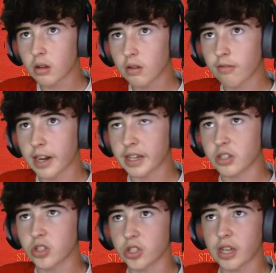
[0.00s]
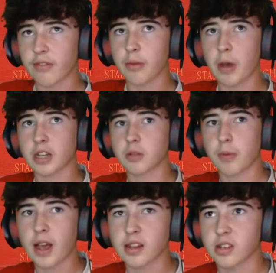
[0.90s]
Flanagan's just given it back to
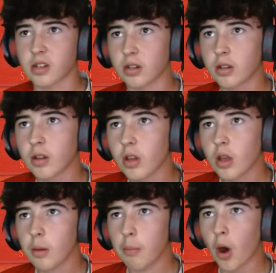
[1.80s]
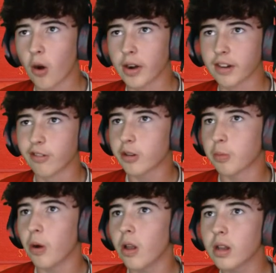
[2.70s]
Patterson. Boring
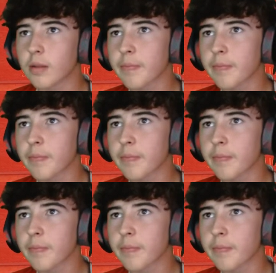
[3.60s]
football.